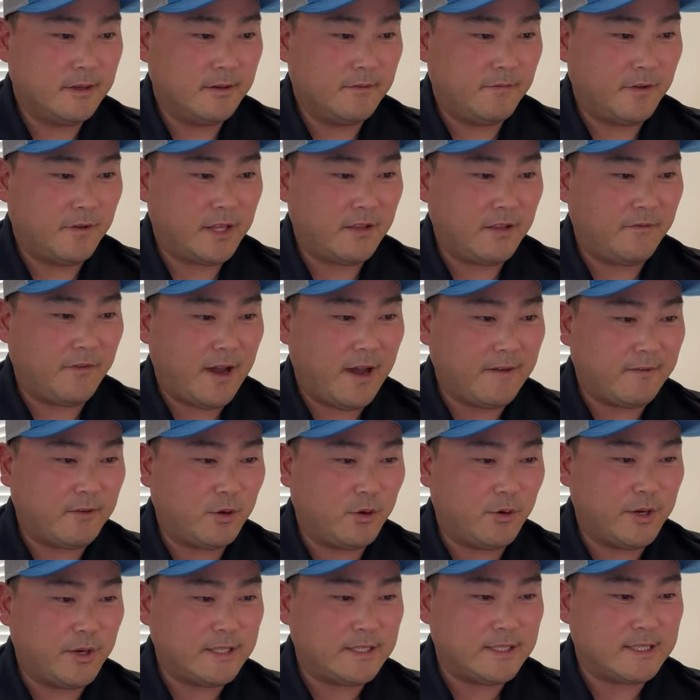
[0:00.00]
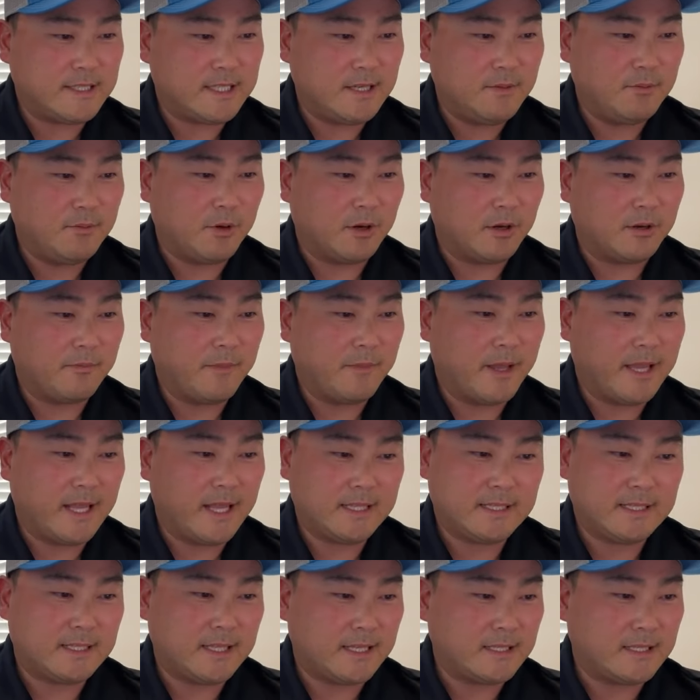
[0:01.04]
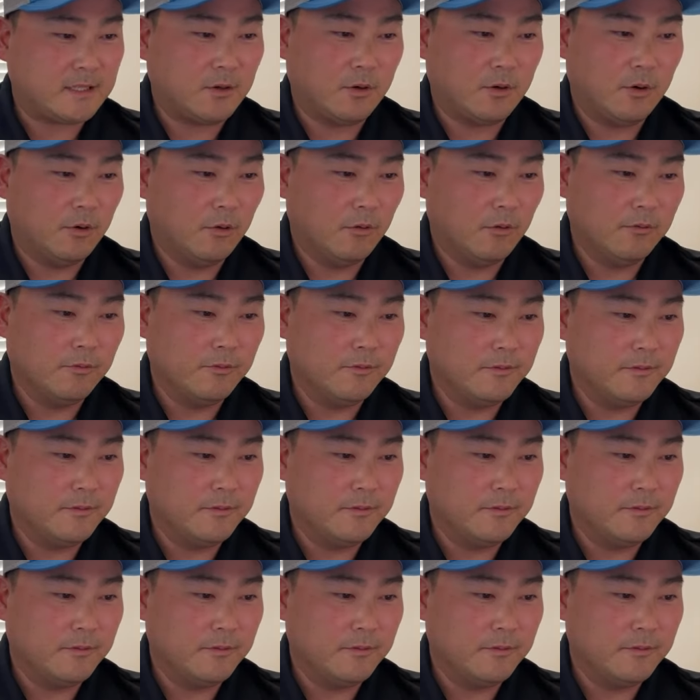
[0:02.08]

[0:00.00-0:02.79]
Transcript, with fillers: 55 degrees in Seabrook, man, that's cold.